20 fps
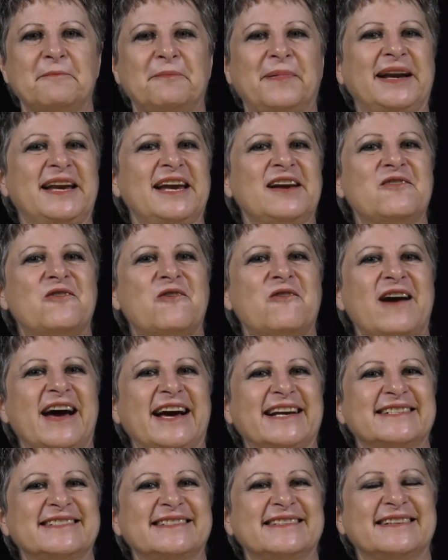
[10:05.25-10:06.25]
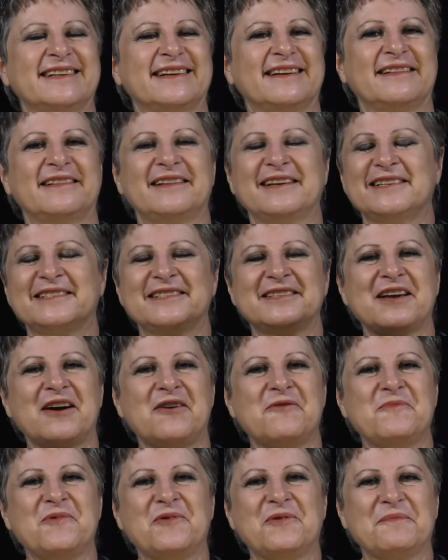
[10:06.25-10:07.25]
But in Christ, there's
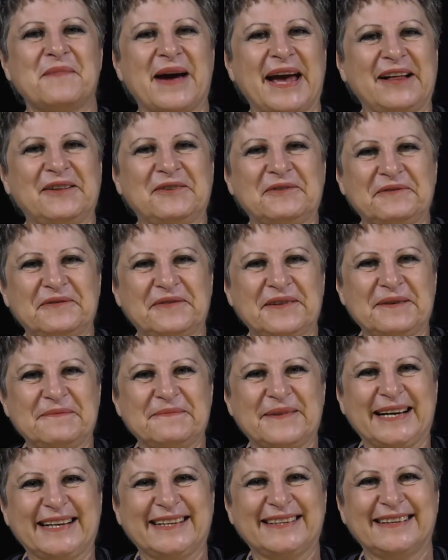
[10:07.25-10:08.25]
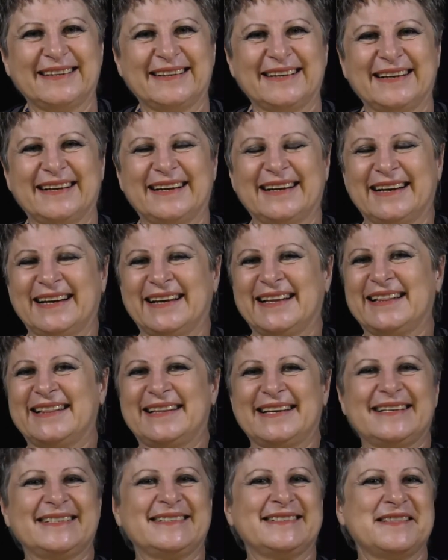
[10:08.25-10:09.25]
no more male or female.
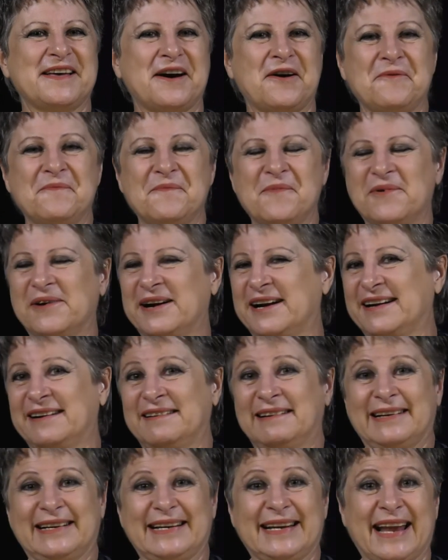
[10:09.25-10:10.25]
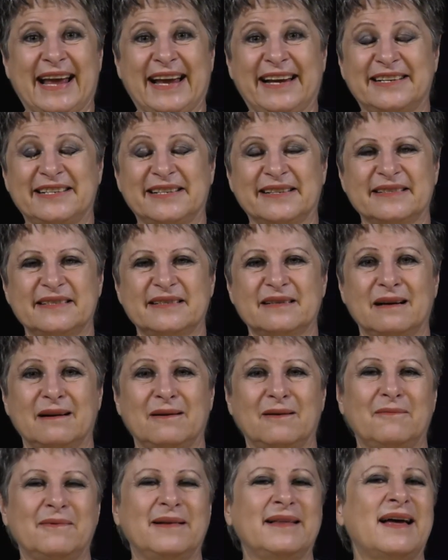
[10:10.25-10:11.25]
There's no more nations.
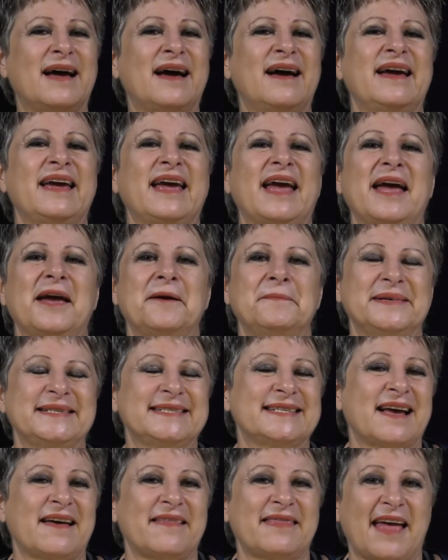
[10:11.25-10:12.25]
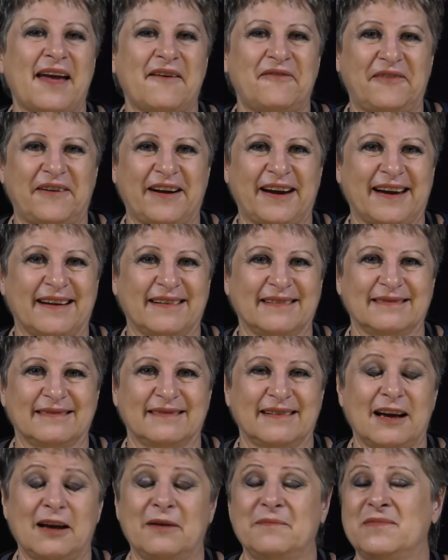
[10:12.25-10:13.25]
Well, I am a South African.
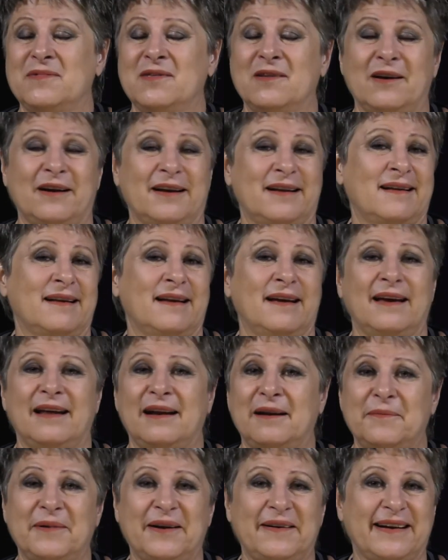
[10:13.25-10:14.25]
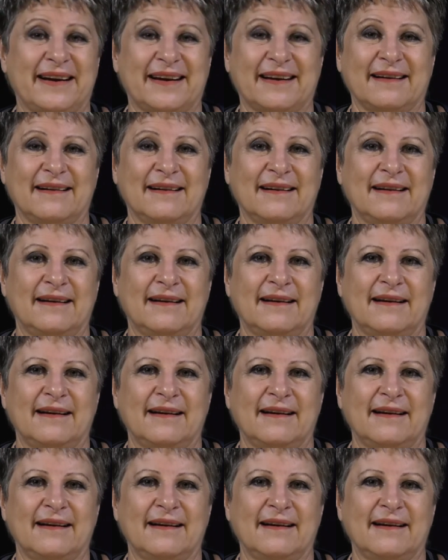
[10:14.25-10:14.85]
I'm not an American.